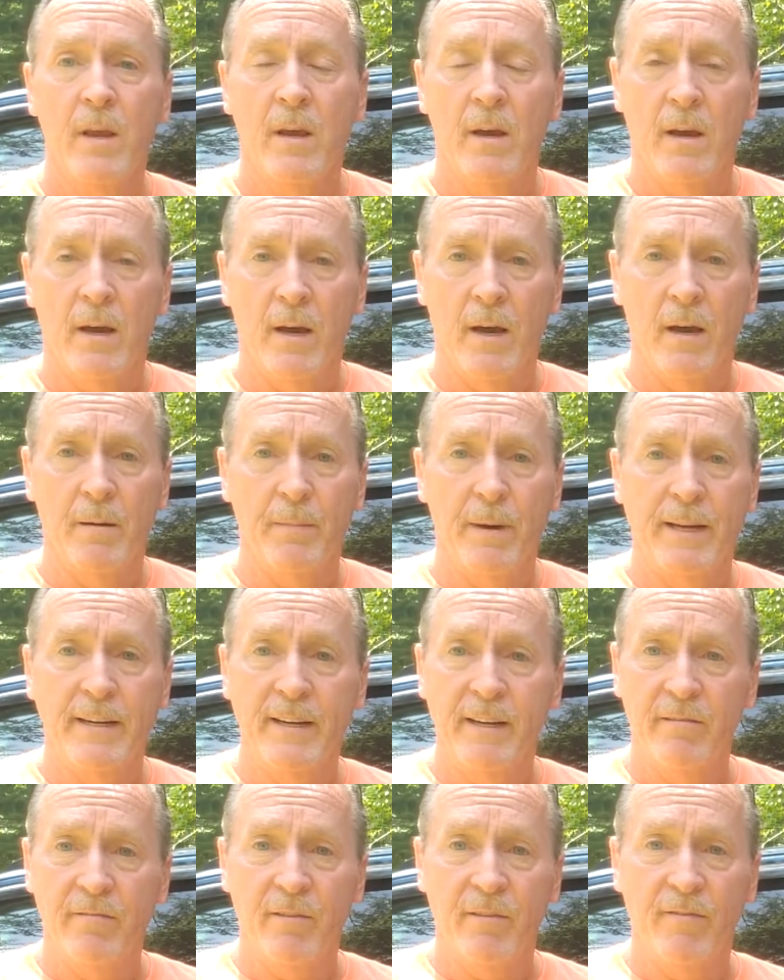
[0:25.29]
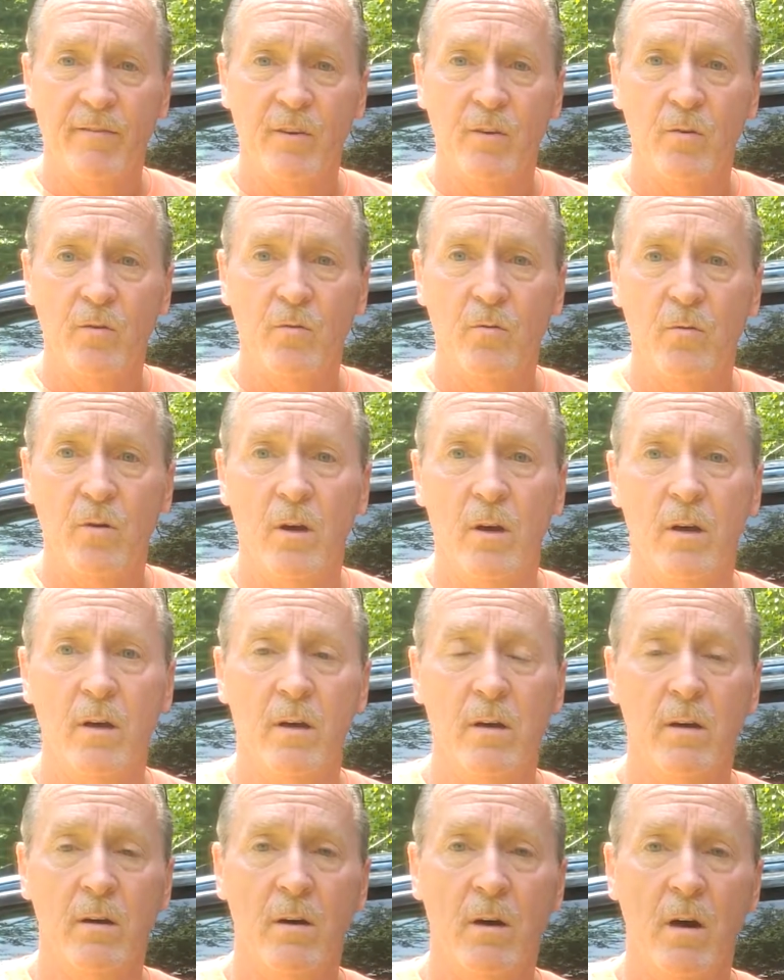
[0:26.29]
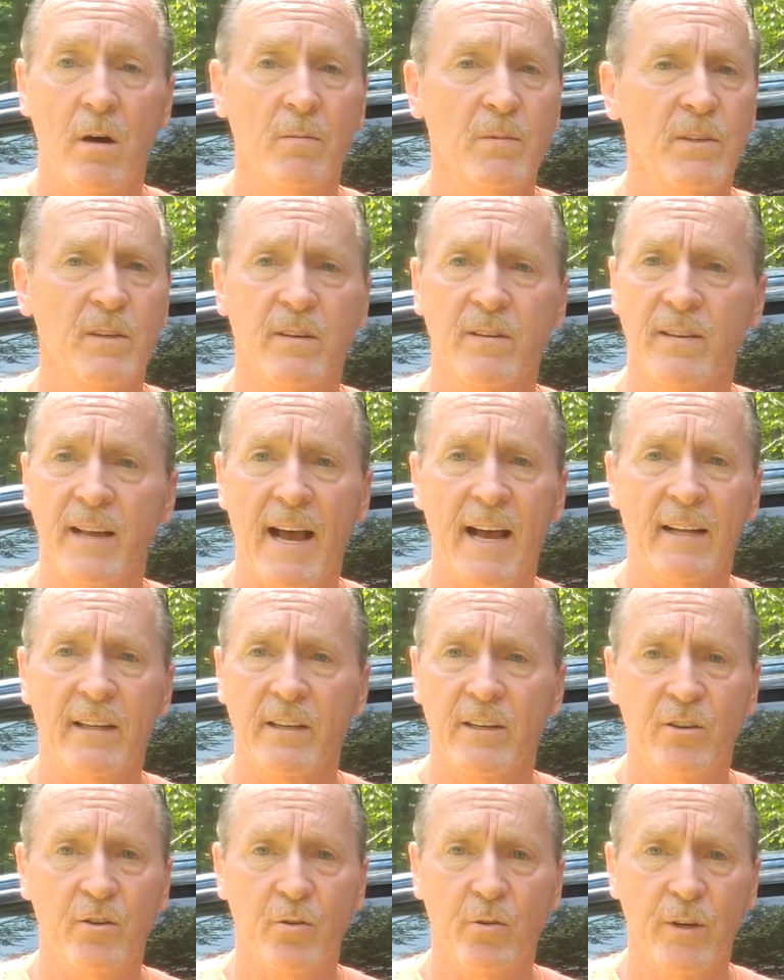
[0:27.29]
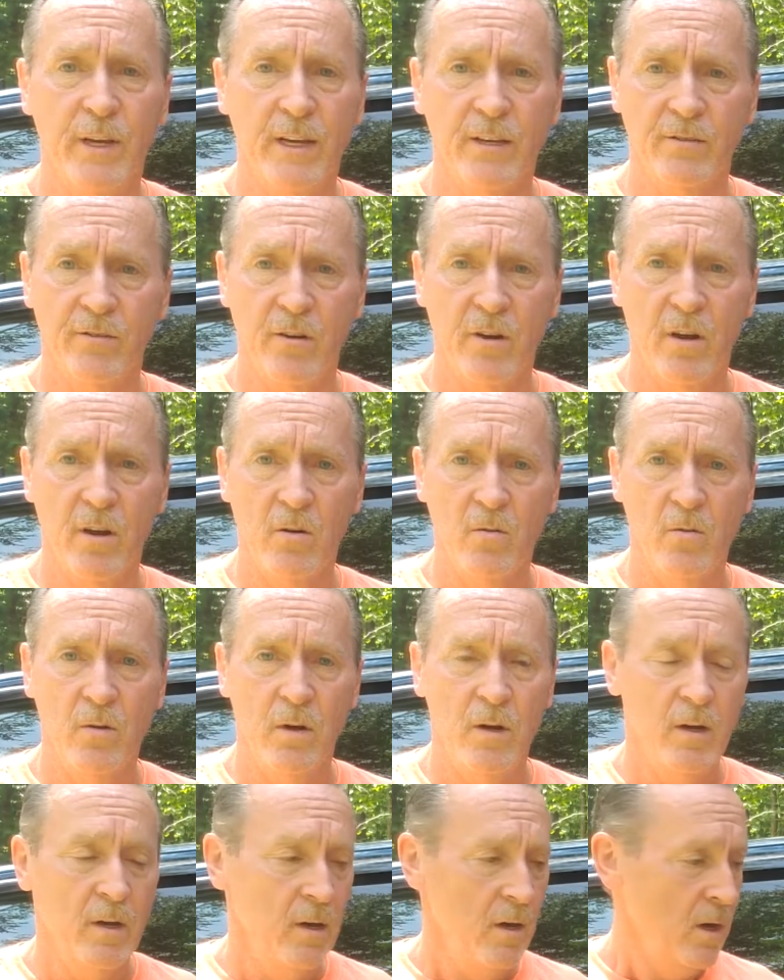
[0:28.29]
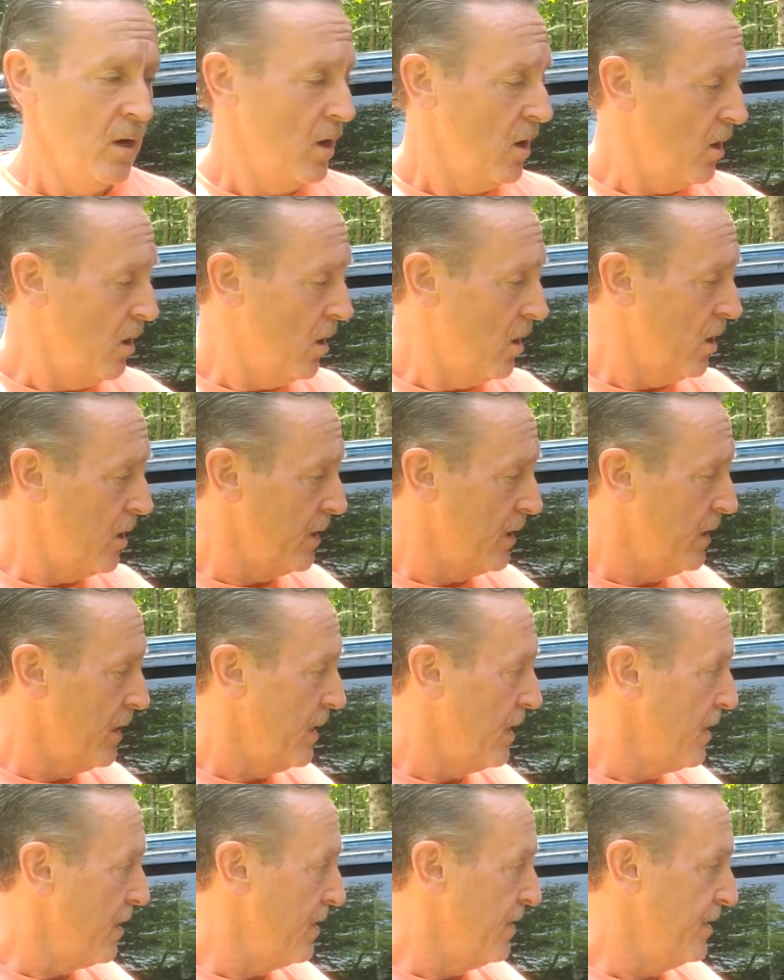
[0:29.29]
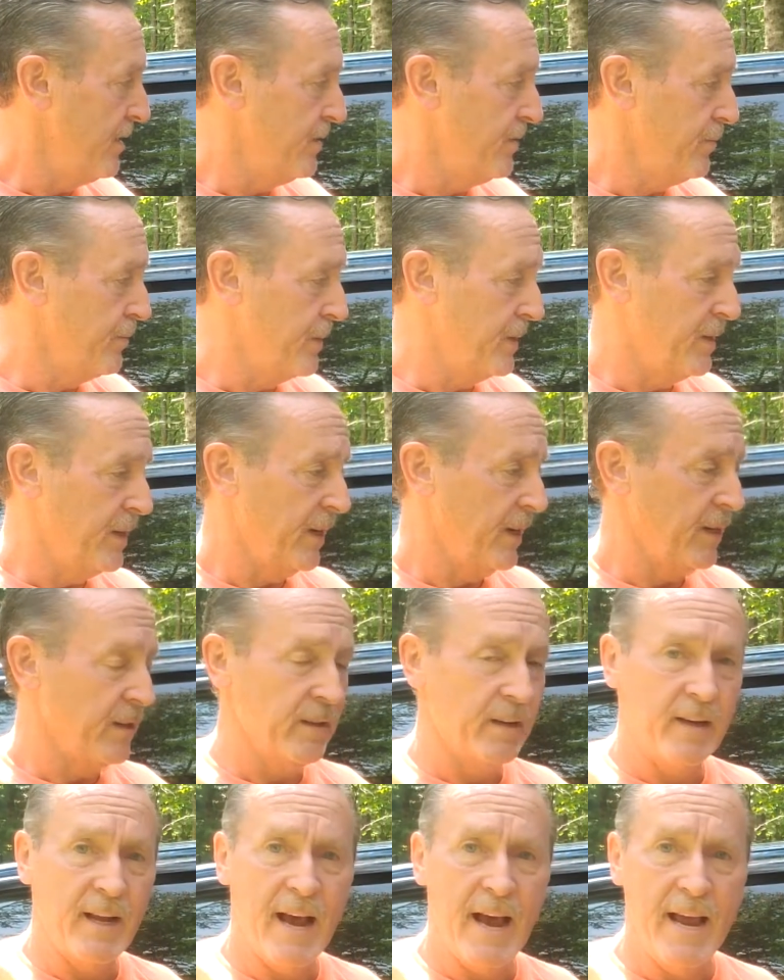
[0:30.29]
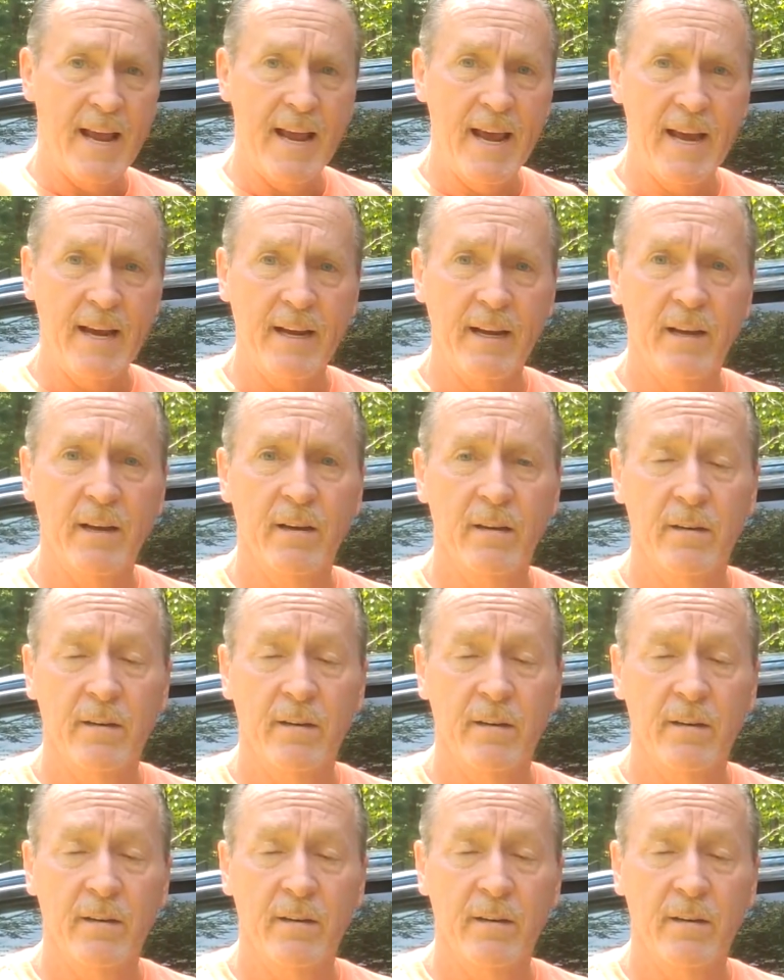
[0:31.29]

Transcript: I did a review almost exactly 2 years ago on this particular kayak.